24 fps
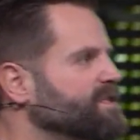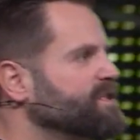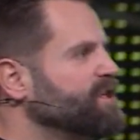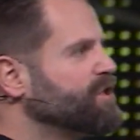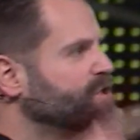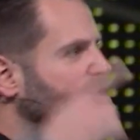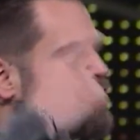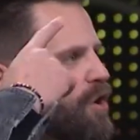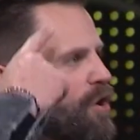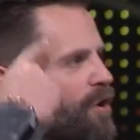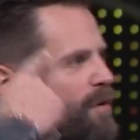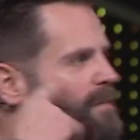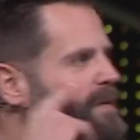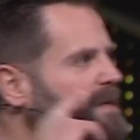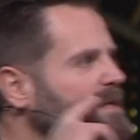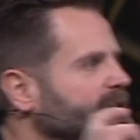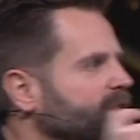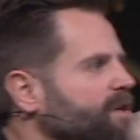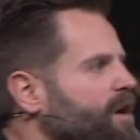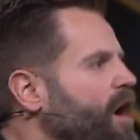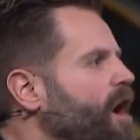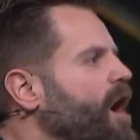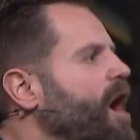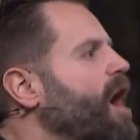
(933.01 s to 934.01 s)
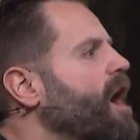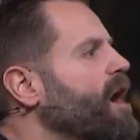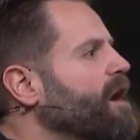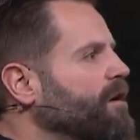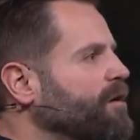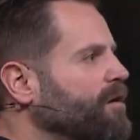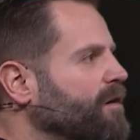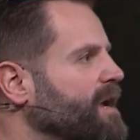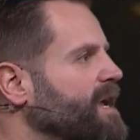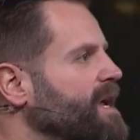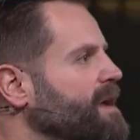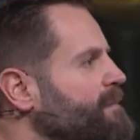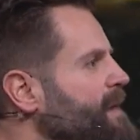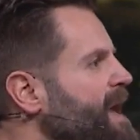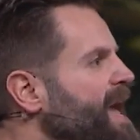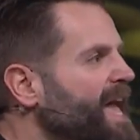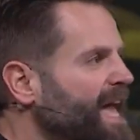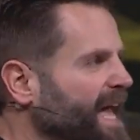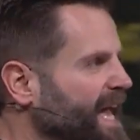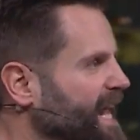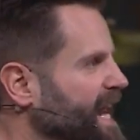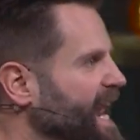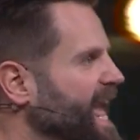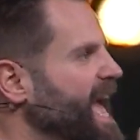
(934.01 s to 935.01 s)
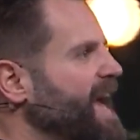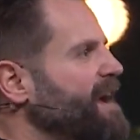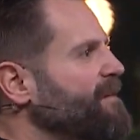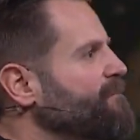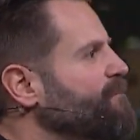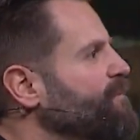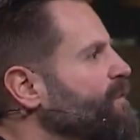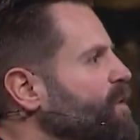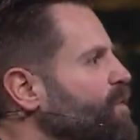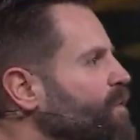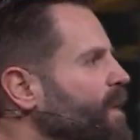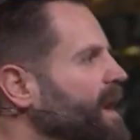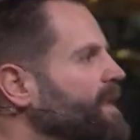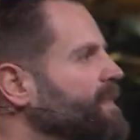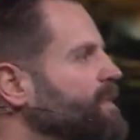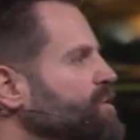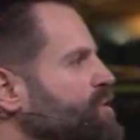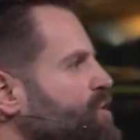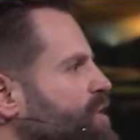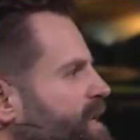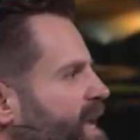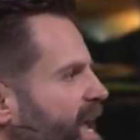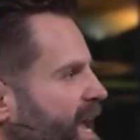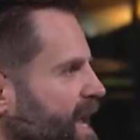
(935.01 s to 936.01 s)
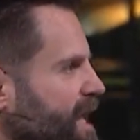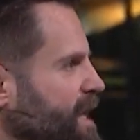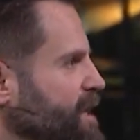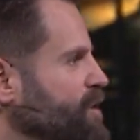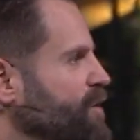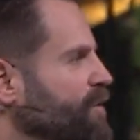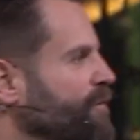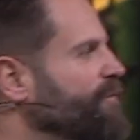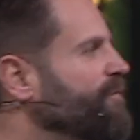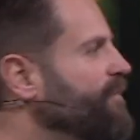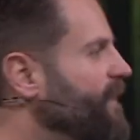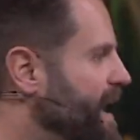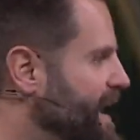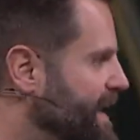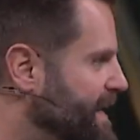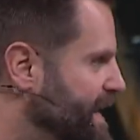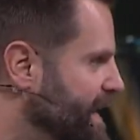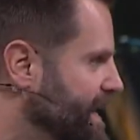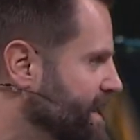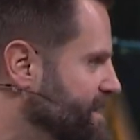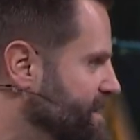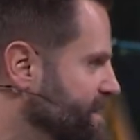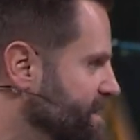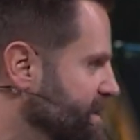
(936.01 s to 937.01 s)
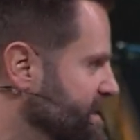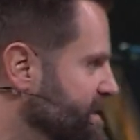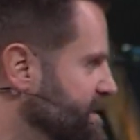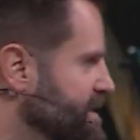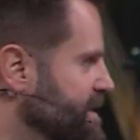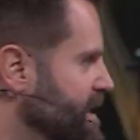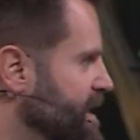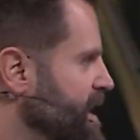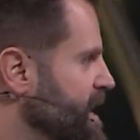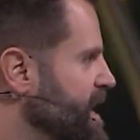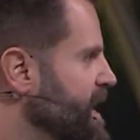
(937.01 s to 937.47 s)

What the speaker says: Determine to honor him in every way that you can, in your finances,